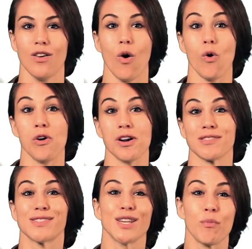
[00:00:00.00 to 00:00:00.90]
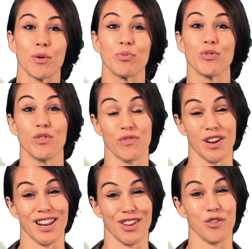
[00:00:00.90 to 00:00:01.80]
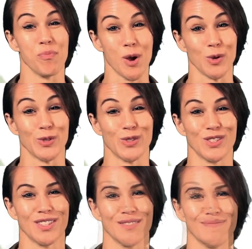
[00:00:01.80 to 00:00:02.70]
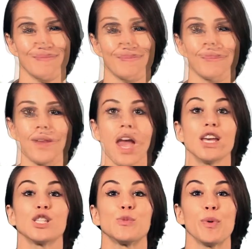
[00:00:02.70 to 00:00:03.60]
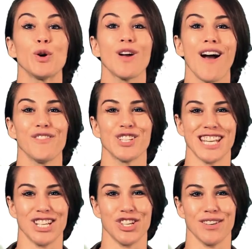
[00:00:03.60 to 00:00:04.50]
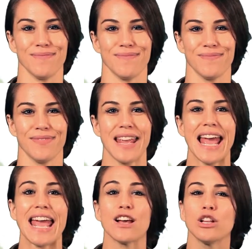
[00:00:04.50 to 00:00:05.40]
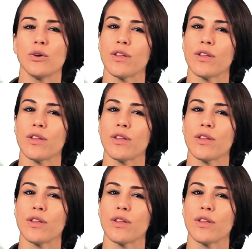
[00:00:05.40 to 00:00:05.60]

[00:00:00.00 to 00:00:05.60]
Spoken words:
or someone proofreading your posts. Spur conversation. Include a